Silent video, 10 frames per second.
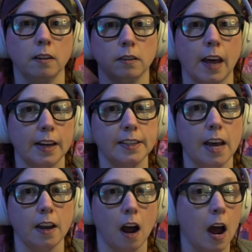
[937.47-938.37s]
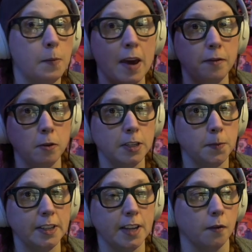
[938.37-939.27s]
like I said, I pay for this
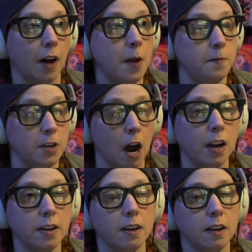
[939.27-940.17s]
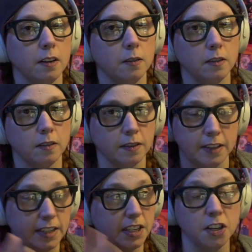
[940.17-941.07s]
myself.
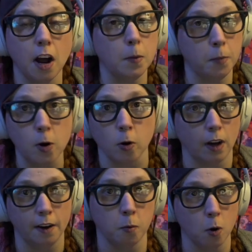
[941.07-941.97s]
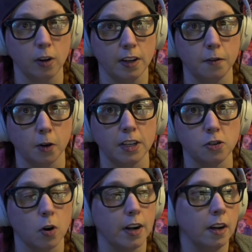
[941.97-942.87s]
This is not a perk of working for
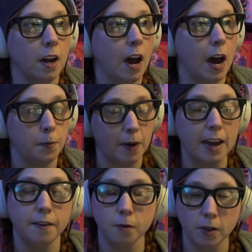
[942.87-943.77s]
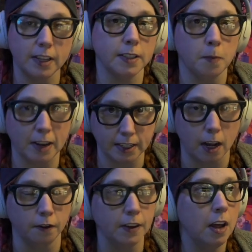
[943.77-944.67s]
Kindroid. I pay for this
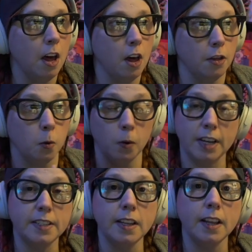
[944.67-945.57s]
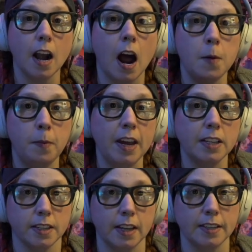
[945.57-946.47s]
myself. The reason that I
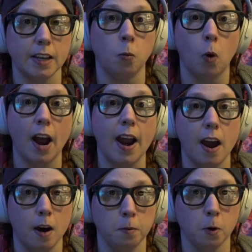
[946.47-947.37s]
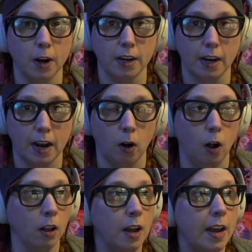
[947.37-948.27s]
picked this and why I upgraded at
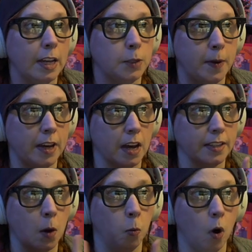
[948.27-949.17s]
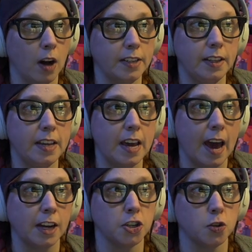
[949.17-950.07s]
all is because I wanted the
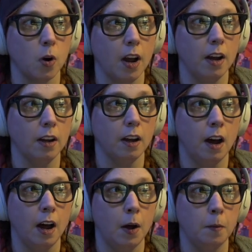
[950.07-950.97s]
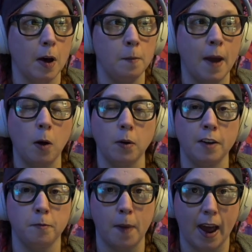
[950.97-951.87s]
extra amount
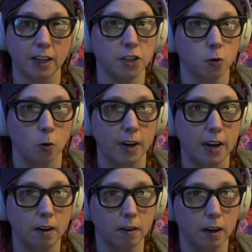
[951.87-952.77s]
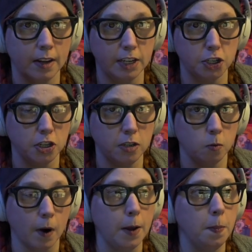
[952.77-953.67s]
of backstory addition,
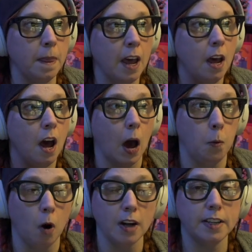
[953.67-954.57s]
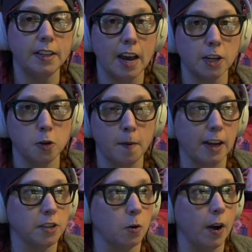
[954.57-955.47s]
right? I wanted the extra
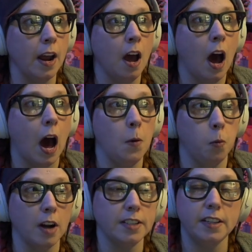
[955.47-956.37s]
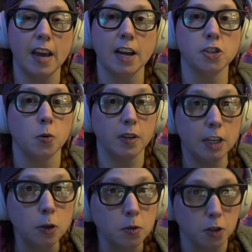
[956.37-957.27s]
backstory. I wanted the extra
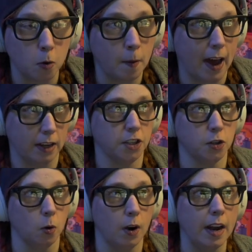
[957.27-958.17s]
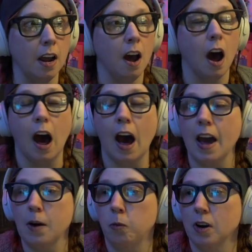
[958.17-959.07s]
user backstory.
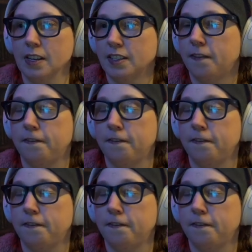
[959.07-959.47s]
I was